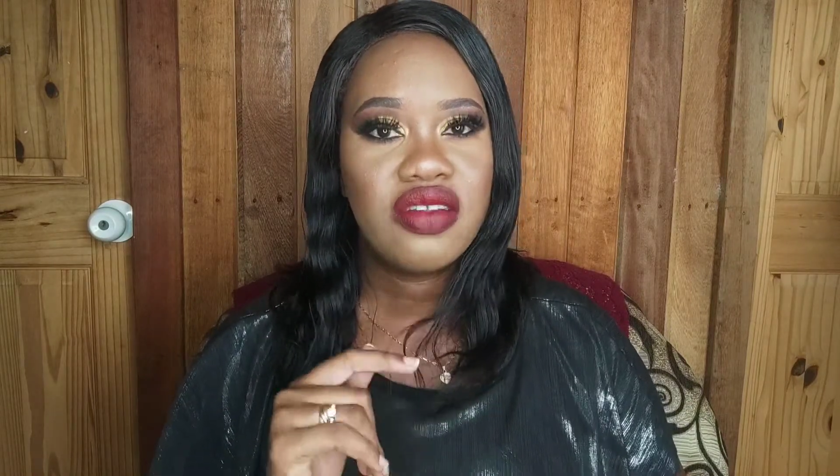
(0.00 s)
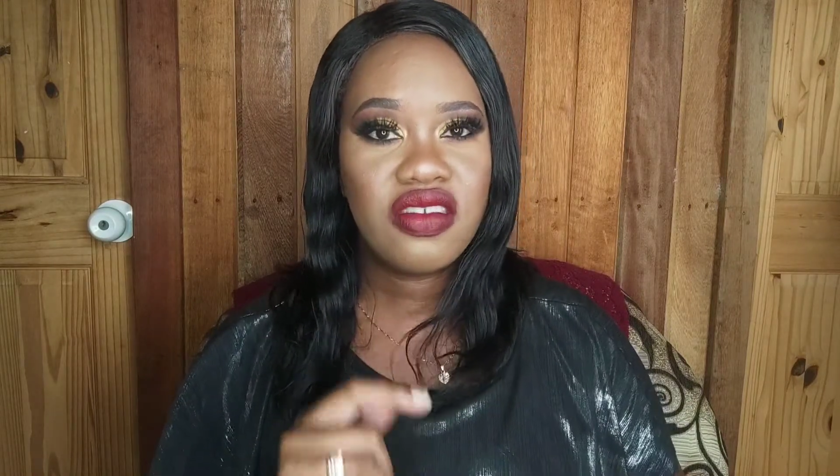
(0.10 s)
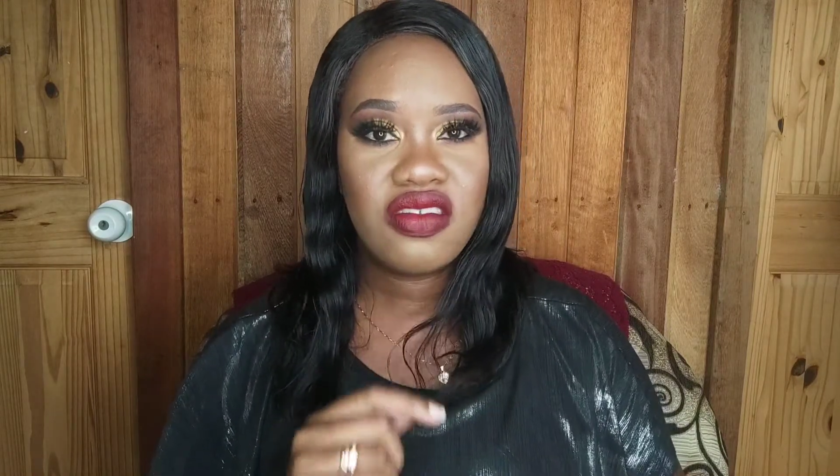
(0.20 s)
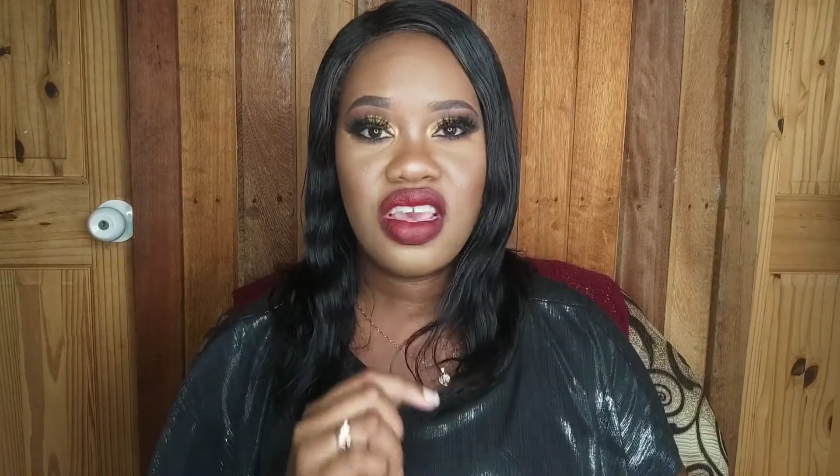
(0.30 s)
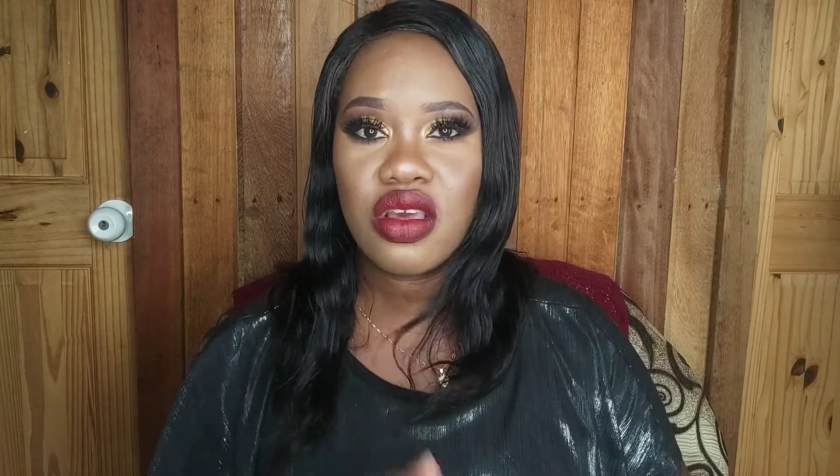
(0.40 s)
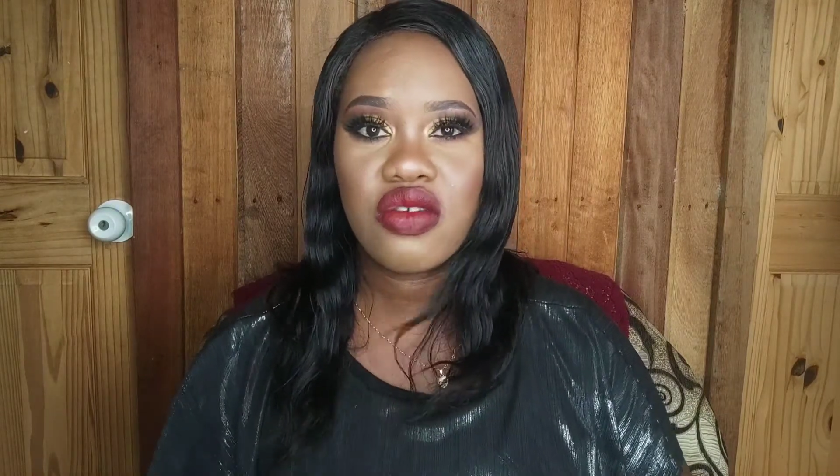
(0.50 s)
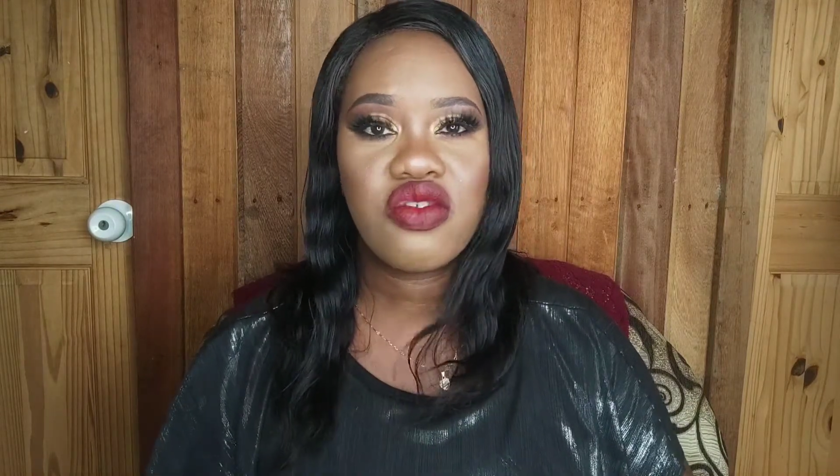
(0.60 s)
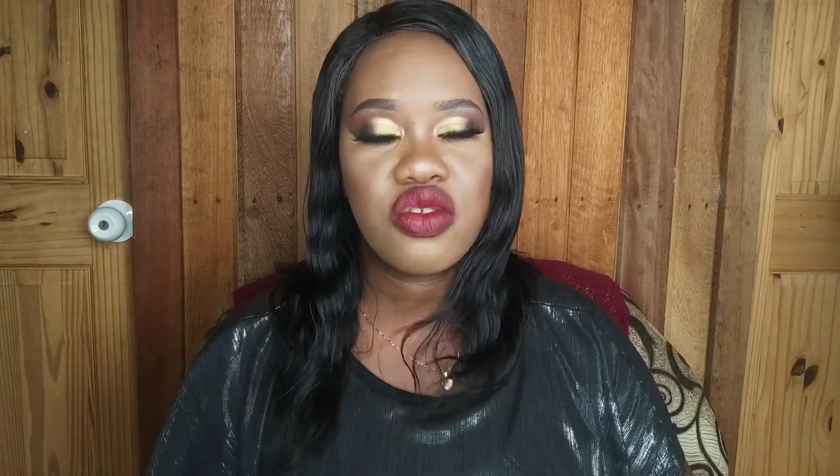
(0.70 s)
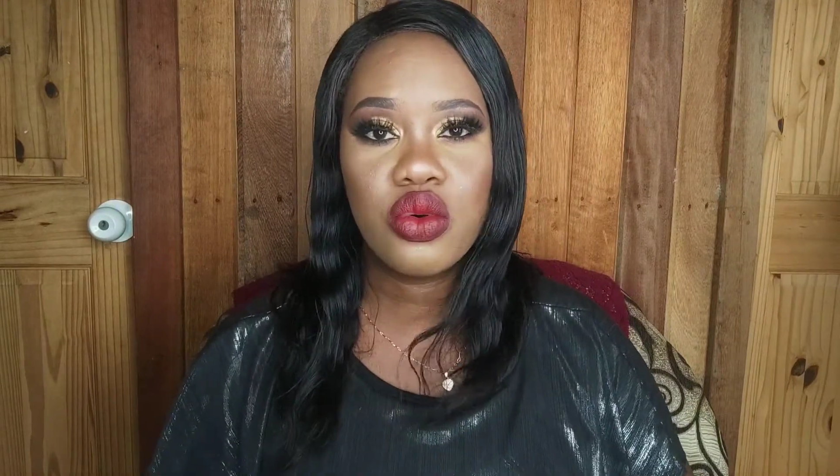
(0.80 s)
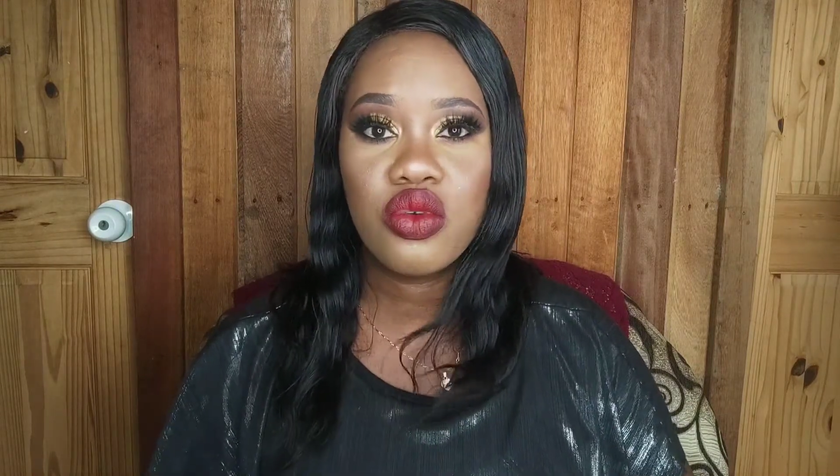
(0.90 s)
to take us
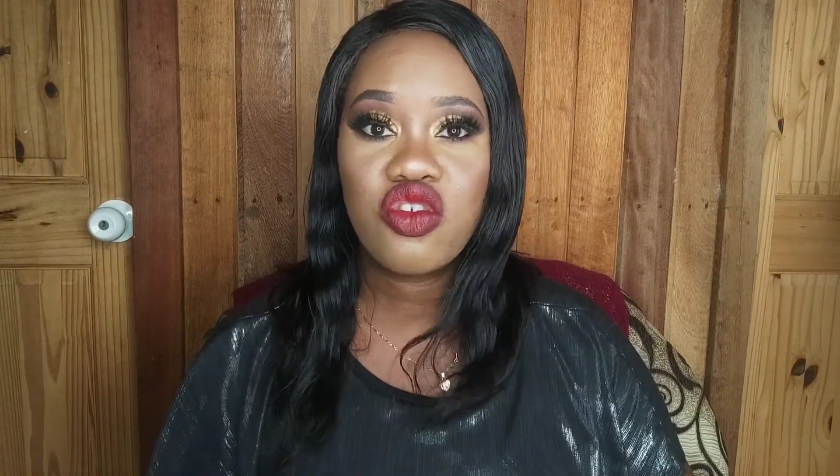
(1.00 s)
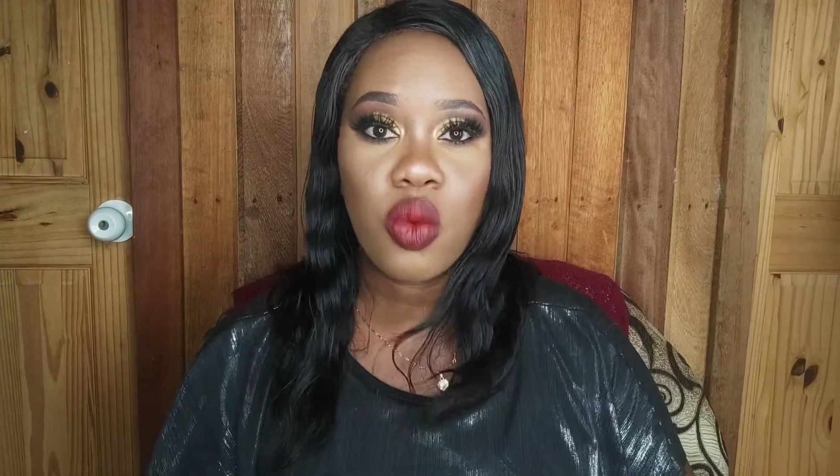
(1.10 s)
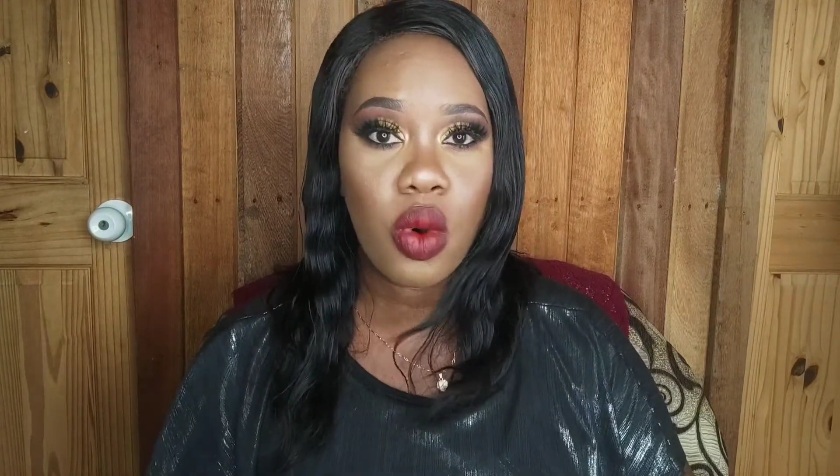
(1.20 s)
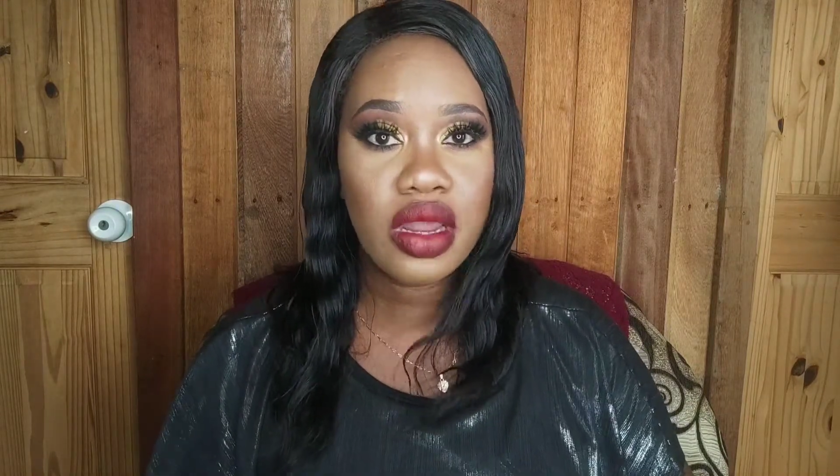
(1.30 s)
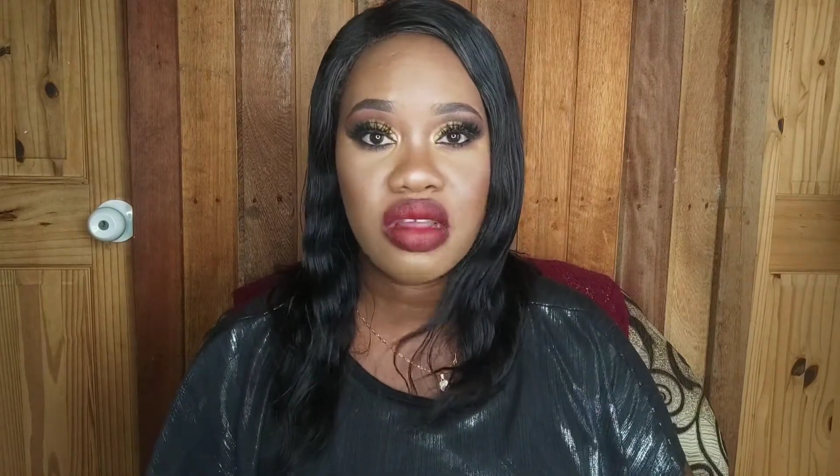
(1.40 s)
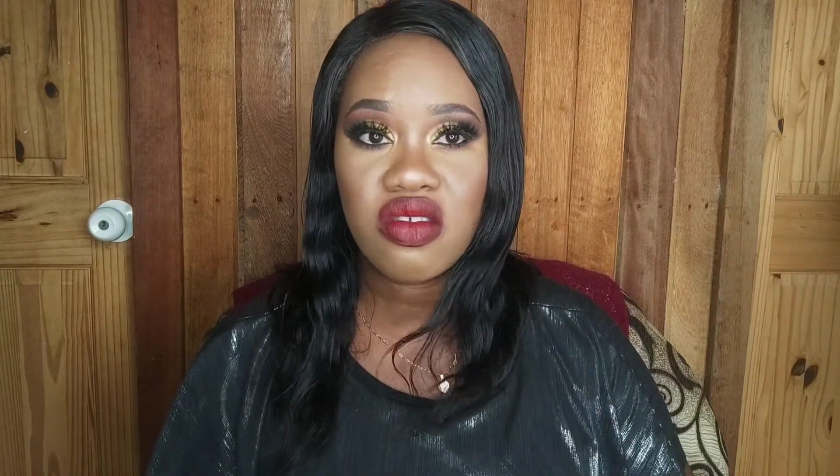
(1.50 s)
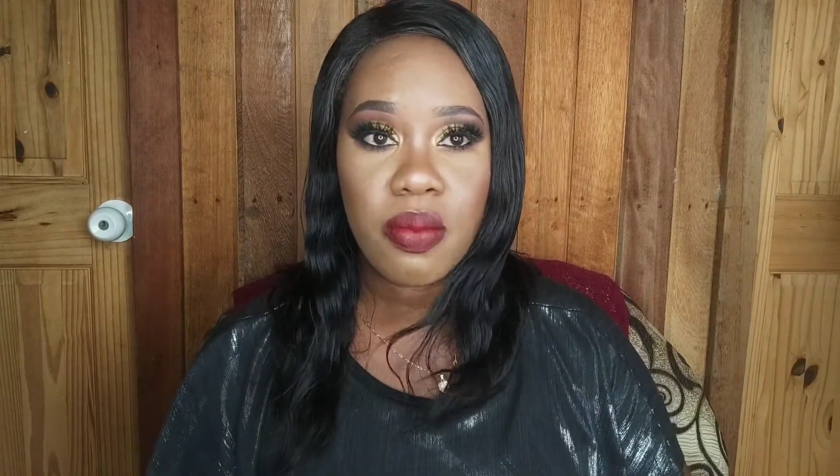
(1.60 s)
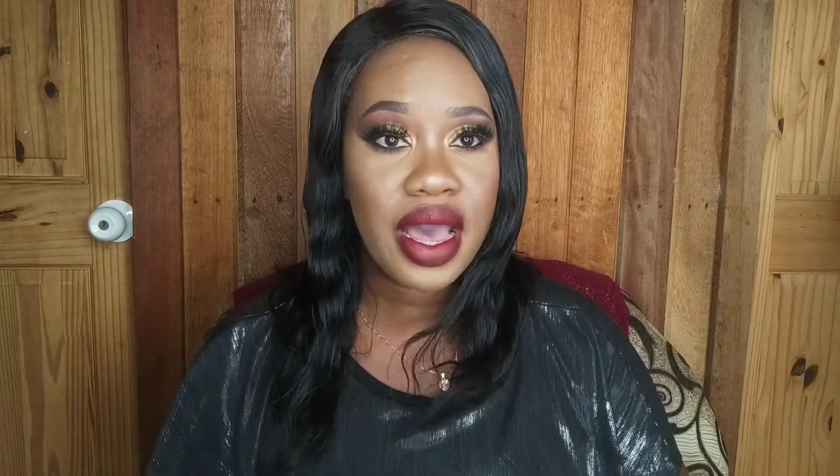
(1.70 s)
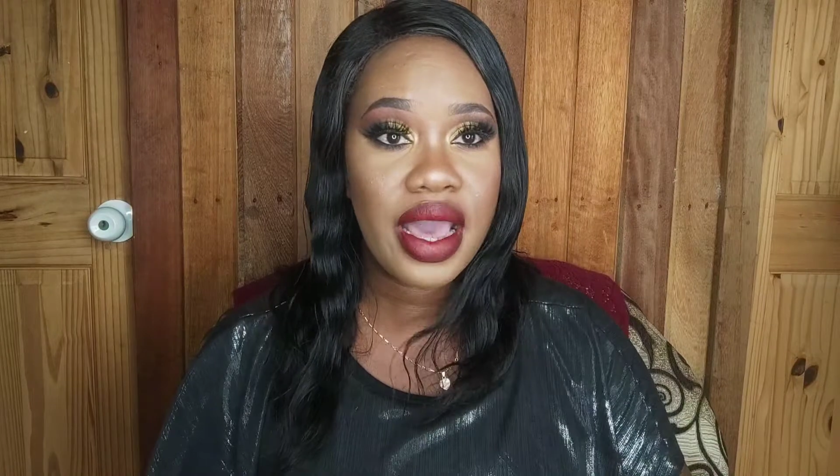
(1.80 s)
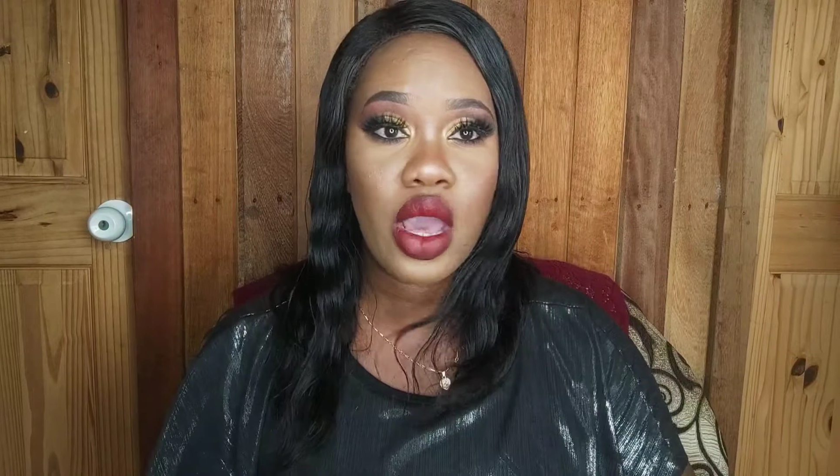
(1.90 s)
through to wanting to
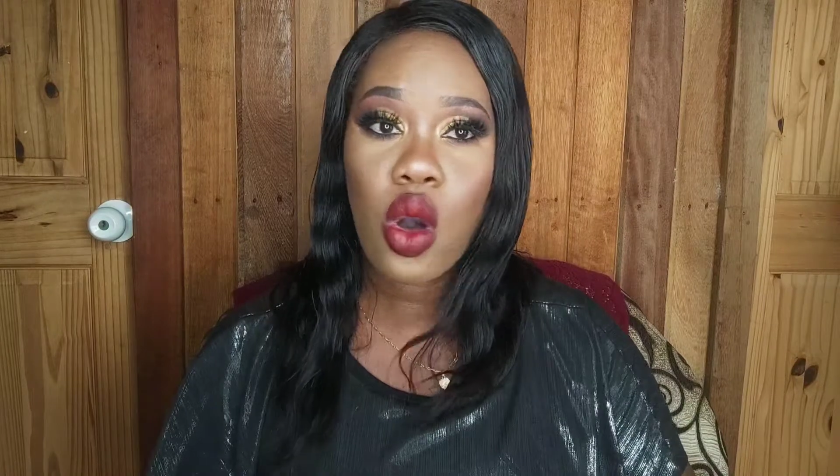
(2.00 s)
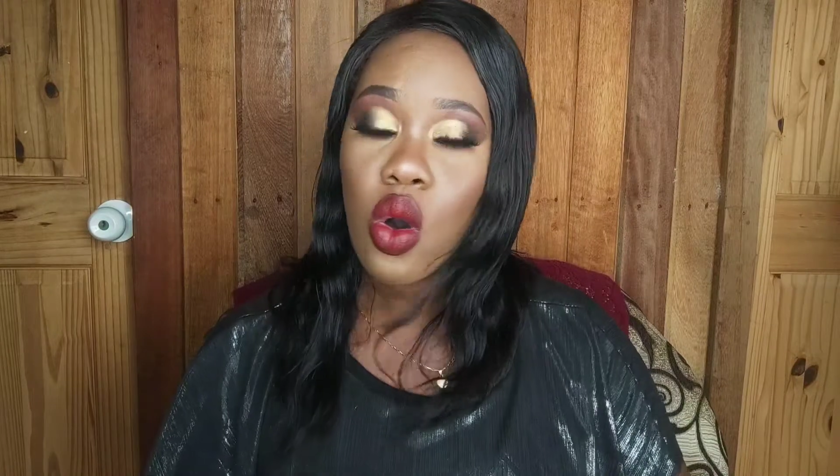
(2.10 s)
buy